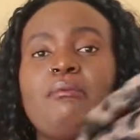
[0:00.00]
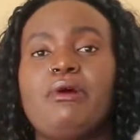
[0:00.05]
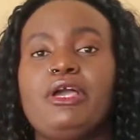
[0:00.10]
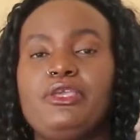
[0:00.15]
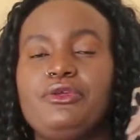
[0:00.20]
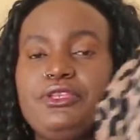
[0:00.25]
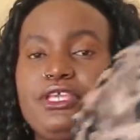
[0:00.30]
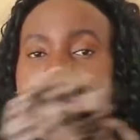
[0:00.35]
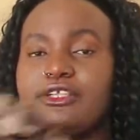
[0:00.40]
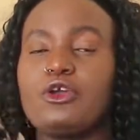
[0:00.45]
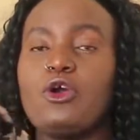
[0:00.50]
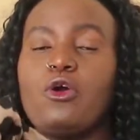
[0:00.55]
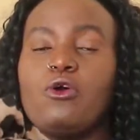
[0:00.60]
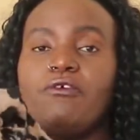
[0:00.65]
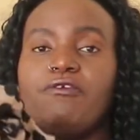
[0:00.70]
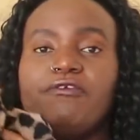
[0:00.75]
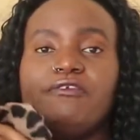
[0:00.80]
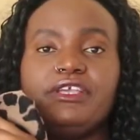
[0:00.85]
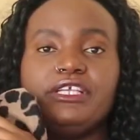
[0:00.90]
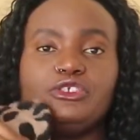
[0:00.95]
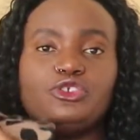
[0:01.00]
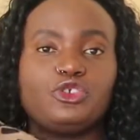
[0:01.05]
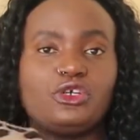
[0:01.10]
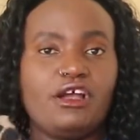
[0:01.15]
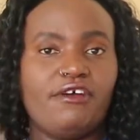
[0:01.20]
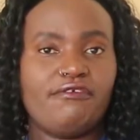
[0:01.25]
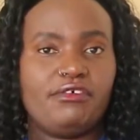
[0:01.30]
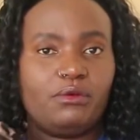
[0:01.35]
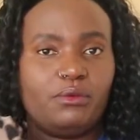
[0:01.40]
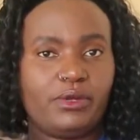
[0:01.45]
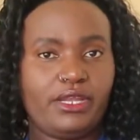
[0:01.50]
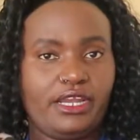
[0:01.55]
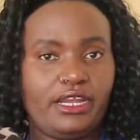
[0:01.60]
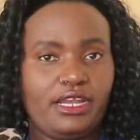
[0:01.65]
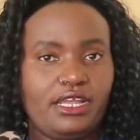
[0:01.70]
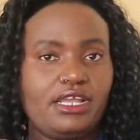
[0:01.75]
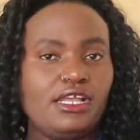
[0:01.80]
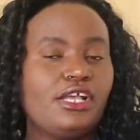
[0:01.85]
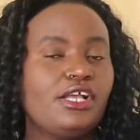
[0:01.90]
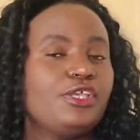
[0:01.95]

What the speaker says: but you need comfy travel wear.